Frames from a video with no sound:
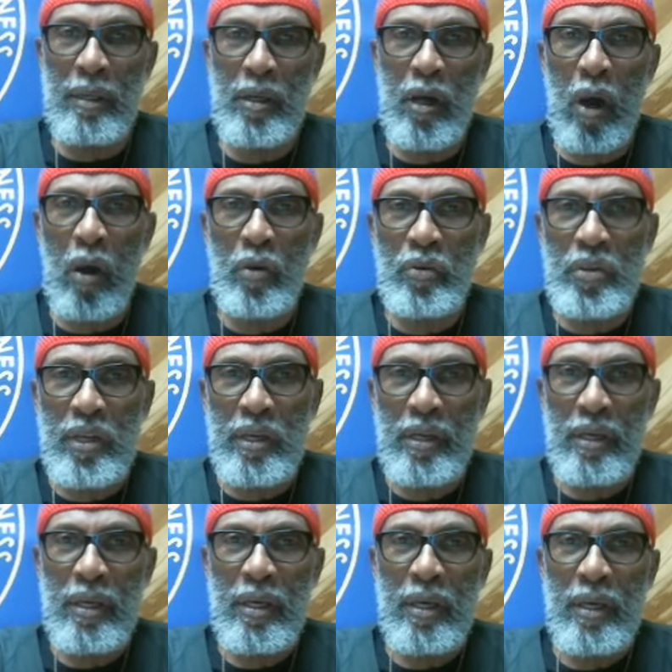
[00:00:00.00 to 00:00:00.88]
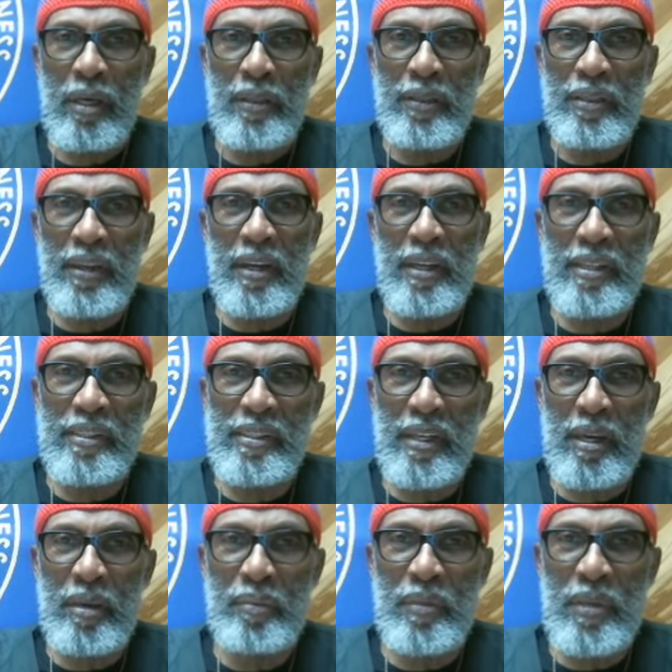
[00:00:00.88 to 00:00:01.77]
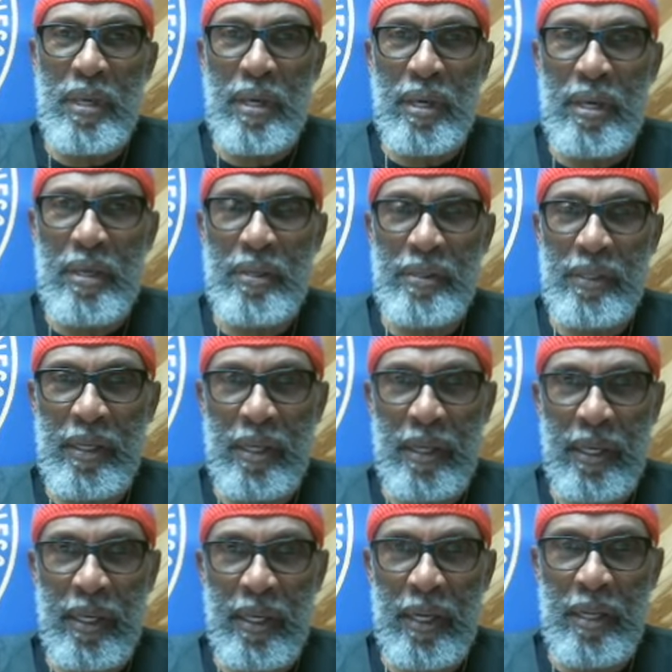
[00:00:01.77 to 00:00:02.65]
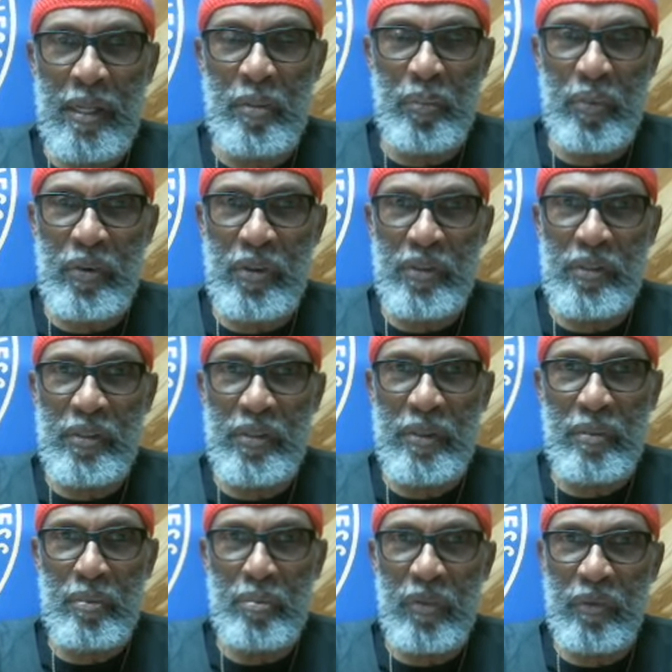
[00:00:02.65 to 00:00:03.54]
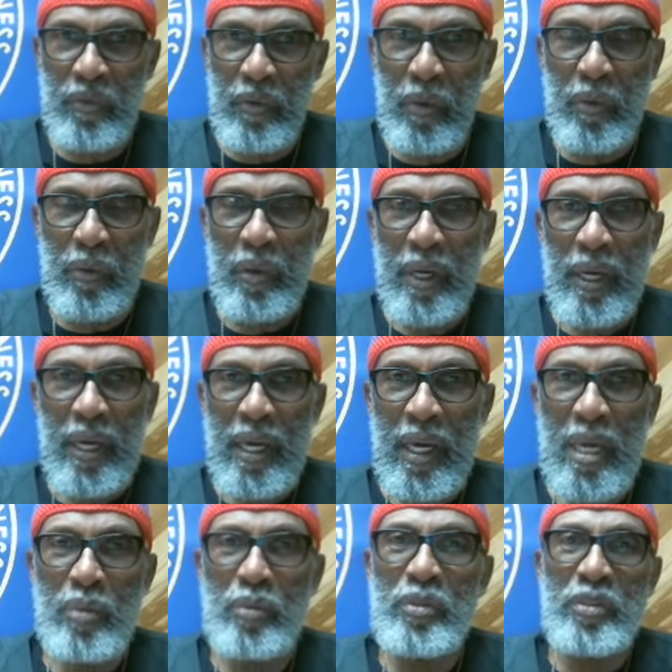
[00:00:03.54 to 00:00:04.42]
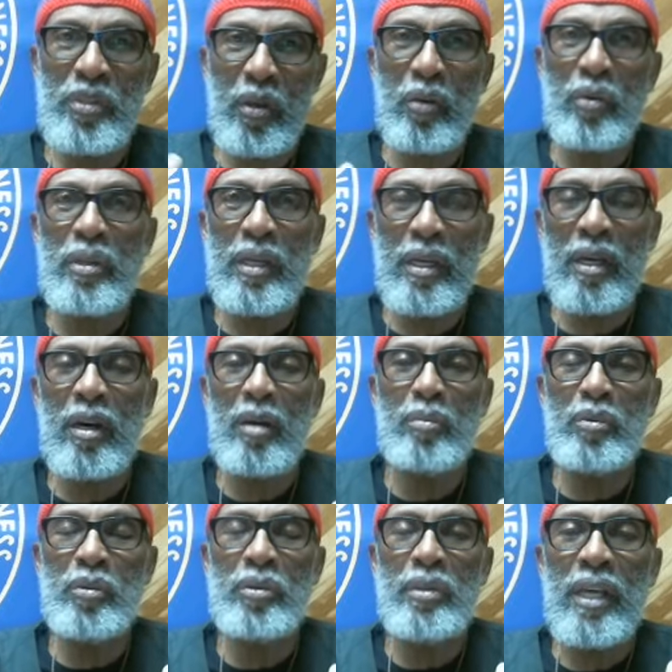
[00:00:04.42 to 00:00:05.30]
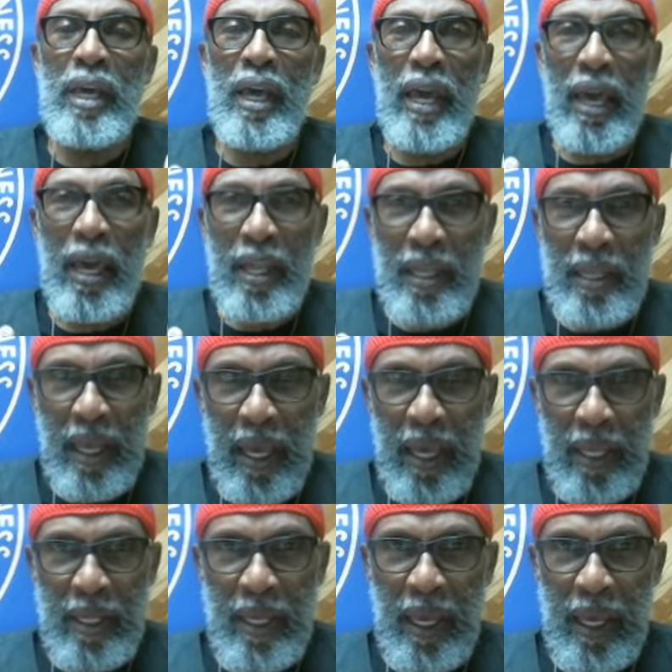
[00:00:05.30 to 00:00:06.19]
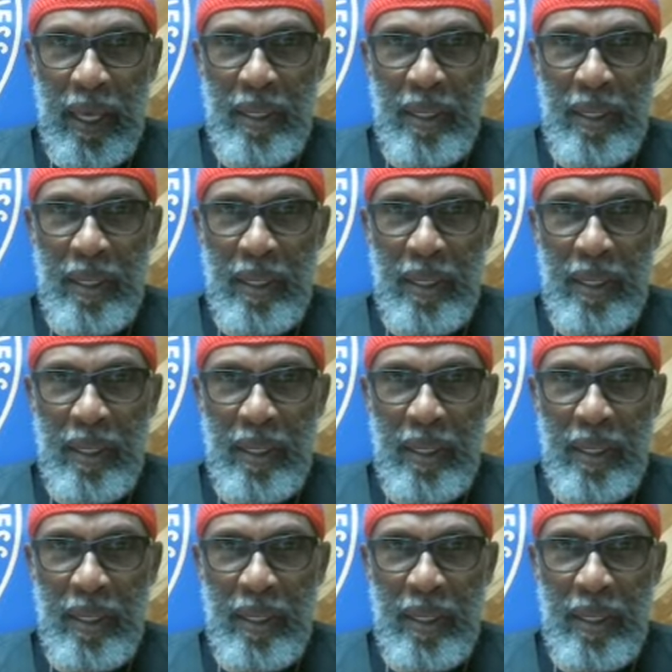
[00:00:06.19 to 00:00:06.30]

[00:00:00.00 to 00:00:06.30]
Coniah 37 years in the prison before he was totally humble and, and,